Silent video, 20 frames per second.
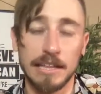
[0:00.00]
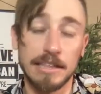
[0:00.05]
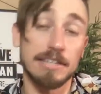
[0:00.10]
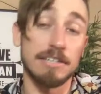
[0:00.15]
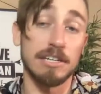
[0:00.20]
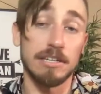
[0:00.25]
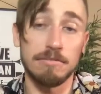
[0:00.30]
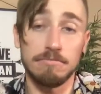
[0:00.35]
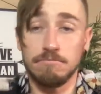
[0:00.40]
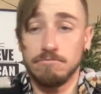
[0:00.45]
And
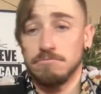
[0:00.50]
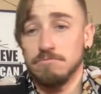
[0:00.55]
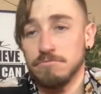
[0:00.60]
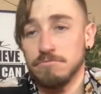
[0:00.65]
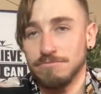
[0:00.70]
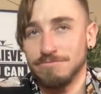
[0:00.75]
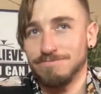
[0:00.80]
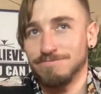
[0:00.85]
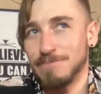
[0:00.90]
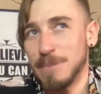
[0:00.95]
then
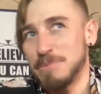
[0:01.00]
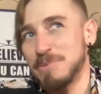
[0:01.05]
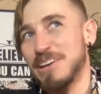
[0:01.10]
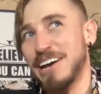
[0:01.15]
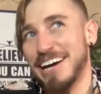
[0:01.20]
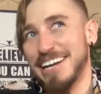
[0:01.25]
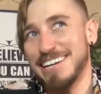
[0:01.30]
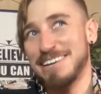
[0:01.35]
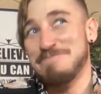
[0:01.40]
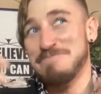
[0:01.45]
maybe
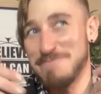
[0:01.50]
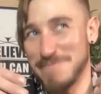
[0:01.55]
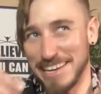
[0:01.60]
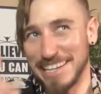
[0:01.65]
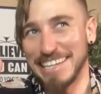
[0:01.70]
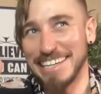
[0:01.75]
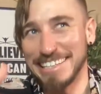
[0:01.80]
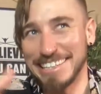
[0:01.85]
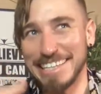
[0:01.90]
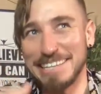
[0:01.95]
not
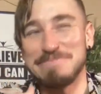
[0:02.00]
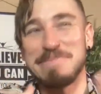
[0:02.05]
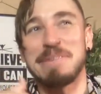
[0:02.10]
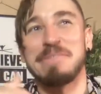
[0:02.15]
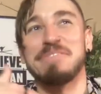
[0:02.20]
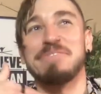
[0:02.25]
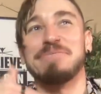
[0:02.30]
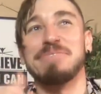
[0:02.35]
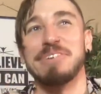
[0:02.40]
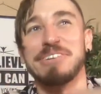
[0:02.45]
immediately,
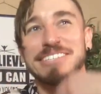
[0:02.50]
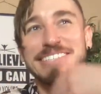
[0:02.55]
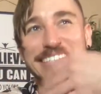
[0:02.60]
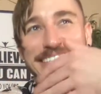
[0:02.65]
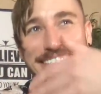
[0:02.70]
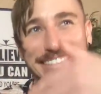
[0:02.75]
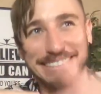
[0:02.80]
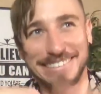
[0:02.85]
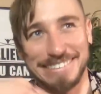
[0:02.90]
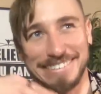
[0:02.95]
maybe
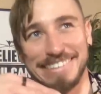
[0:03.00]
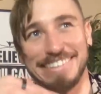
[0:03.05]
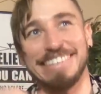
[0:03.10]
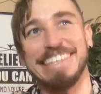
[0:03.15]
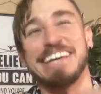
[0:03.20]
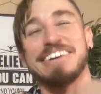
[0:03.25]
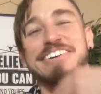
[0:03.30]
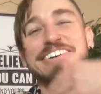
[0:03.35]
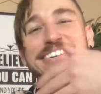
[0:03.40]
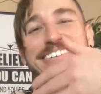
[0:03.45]
first
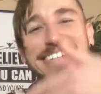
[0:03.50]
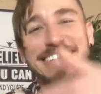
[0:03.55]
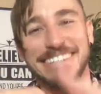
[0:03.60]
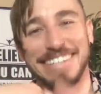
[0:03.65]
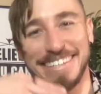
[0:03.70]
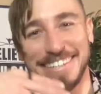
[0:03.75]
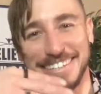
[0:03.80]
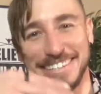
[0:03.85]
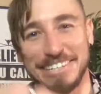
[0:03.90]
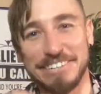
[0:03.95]
let her,
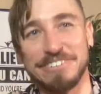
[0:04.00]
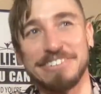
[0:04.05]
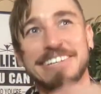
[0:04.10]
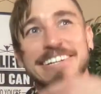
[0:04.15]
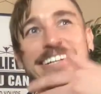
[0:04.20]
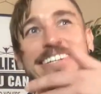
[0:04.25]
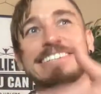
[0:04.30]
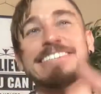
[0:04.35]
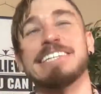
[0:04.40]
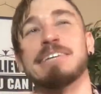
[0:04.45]
you know,
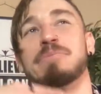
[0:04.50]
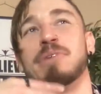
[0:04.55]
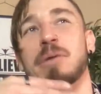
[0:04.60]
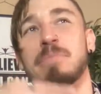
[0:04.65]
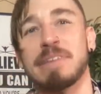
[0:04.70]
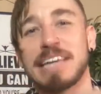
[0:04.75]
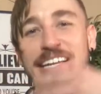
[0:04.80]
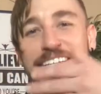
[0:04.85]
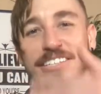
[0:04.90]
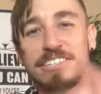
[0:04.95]
simmer
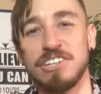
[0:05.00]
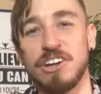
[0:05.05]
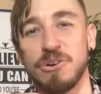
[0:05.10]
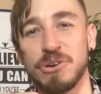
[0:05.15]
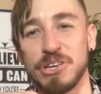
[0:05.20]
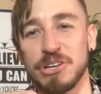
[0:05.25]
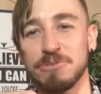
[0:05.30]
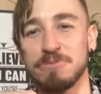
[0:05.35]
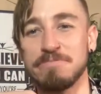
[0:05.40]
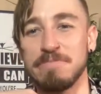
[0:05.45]
up and get to know
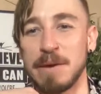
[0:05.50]
you.